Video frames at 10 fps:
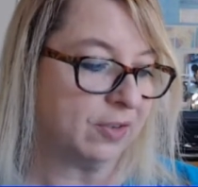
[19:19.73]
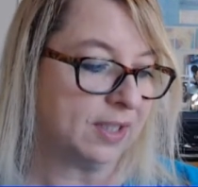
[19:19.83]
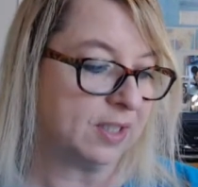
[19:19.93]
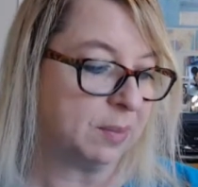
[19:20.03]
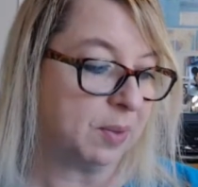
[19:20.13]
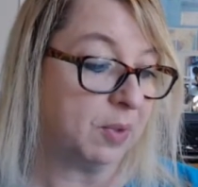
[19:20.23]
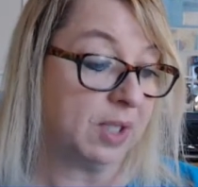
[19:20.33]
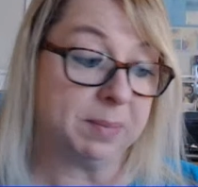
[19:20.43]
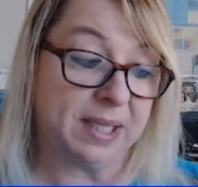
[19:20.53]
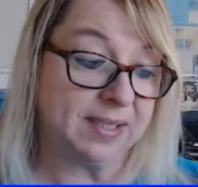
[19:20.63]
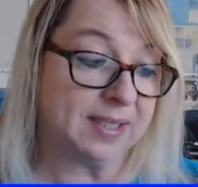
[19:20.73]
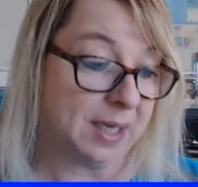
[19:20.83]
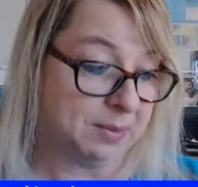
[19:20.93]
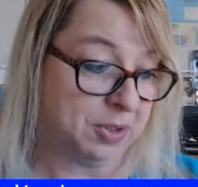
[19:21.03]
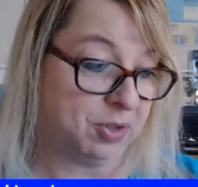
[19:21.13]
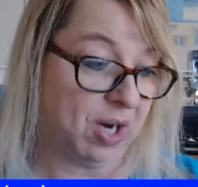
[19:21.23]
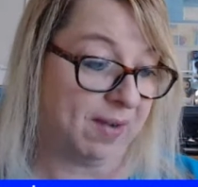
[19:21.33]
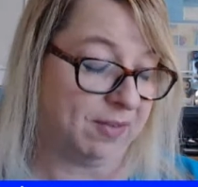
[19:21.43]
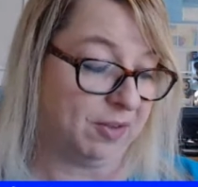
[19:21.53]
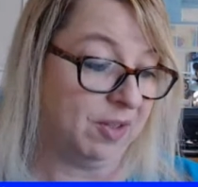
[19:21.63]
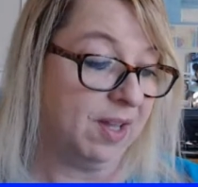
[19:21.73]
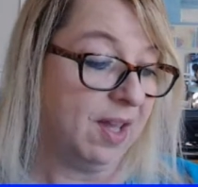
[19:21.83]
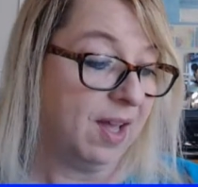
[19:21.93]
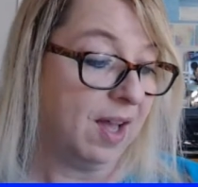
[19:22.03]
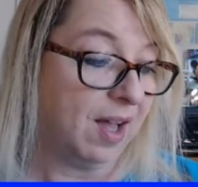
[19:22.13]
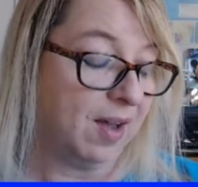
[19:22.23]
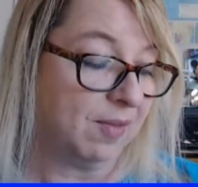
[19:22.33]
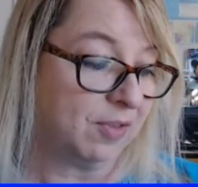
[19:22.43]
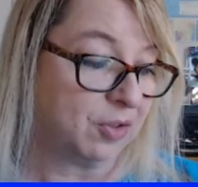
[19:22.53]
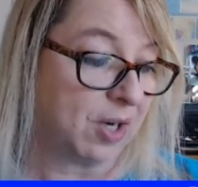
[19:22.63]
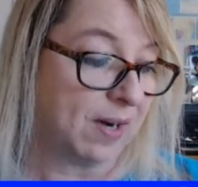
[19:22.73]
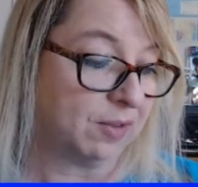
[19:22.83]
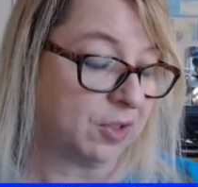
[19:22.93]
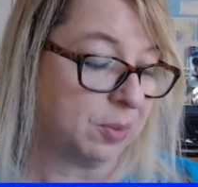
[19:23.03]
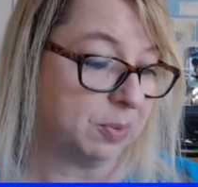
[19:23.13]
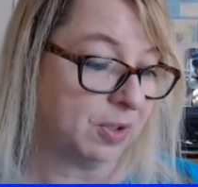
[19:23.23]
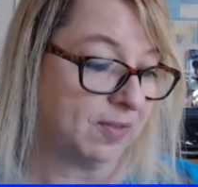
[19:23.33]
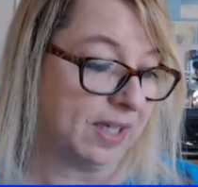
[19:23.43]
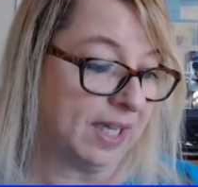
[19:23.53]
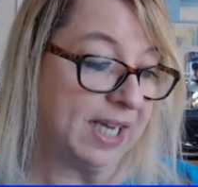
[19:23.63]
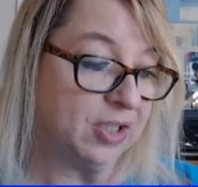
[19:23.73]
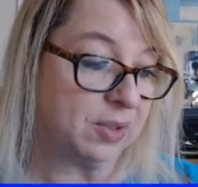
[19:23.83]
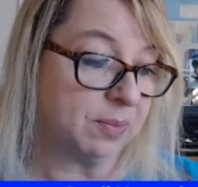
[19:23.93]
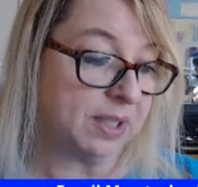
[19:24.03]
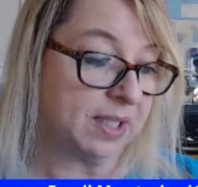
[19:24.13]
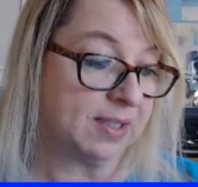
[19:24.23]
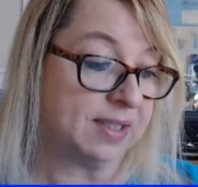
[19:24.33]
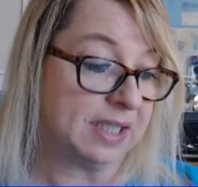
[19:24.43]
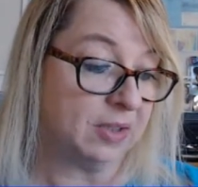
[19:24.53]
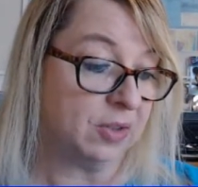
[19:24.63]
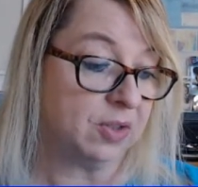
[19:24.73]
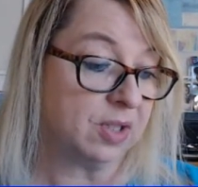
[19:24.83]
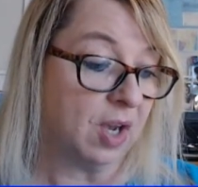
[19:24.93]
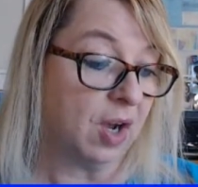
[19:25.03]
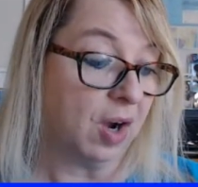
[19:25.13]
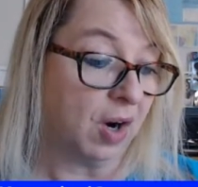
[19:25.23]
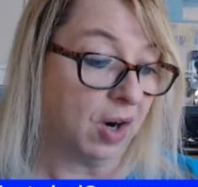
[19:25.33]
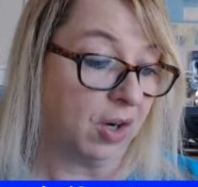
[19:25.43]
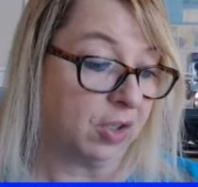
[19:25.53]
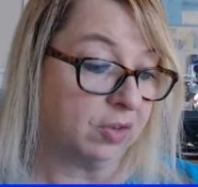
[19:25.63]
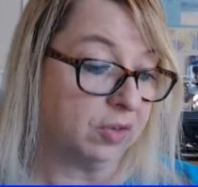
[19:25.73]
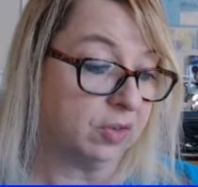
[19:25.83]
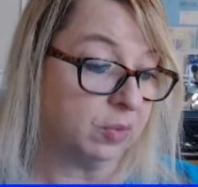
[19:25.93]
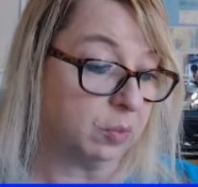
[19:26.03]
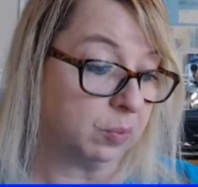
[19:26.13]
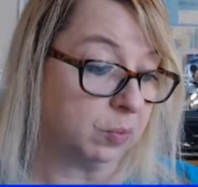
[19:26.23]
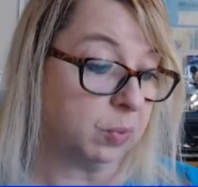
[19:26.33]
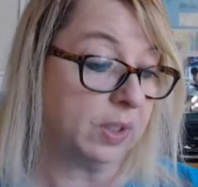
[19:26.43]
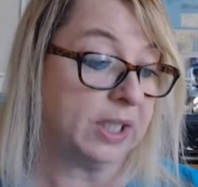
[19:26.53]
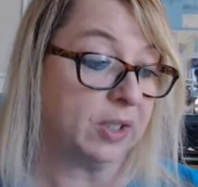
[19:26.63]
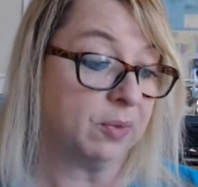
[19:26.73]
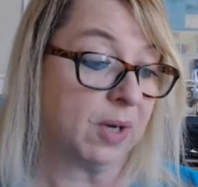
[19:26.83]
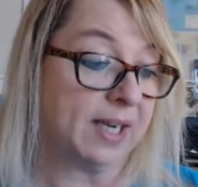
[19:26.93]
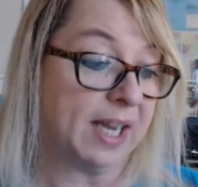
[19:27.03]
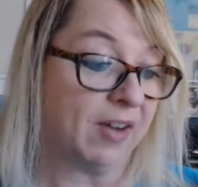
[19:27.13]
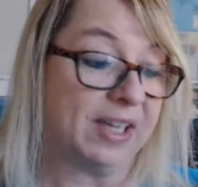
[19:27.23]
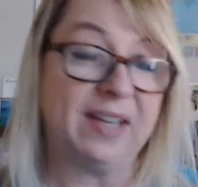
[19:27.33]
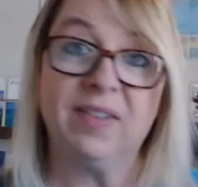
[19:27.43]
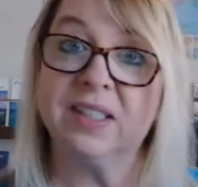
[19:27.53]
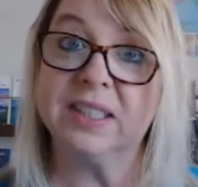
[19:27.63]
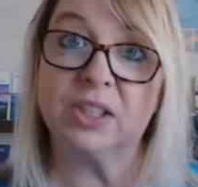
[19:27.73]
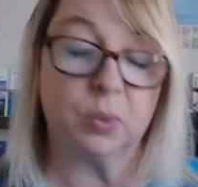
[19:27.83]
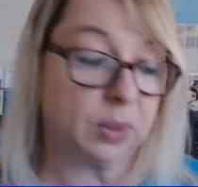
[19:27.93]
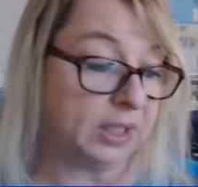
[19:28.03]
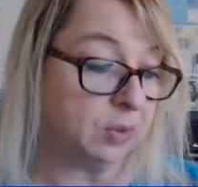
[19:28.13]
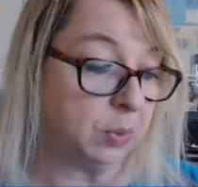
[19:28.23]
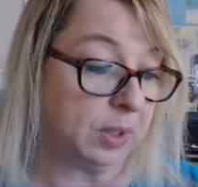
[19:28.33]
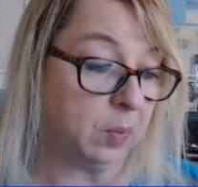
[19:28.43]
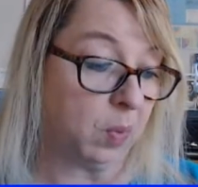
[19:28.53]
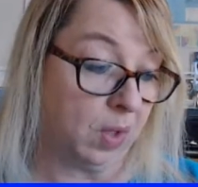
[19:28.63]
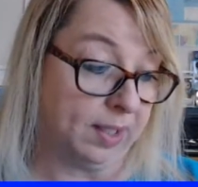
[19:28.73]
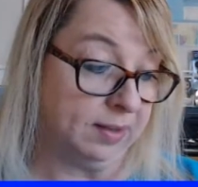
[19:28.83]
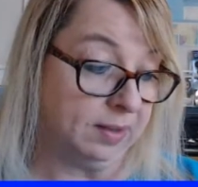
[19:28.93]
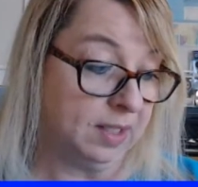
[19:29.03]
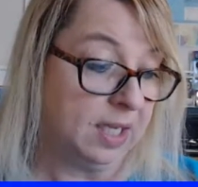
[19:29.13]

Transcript: this to be one of the best times to travel, for travelers to book a vacation? Because deals are really good right now, even to 2021.